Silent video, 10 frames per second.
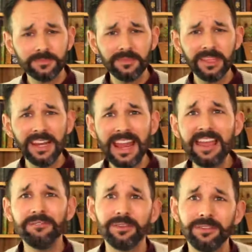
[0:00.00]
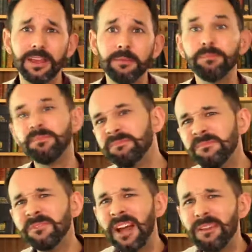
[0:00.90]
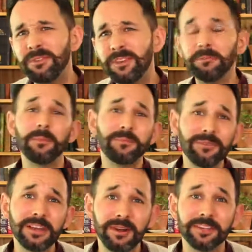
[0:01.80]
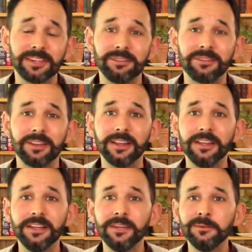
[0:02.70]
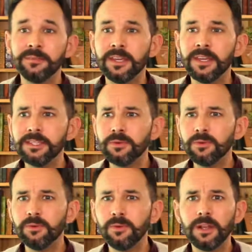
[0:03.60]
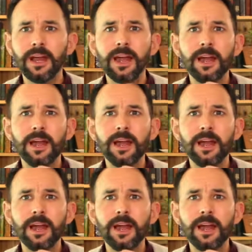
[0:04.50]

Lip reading: And everything, not everything, but pretty much everything, is all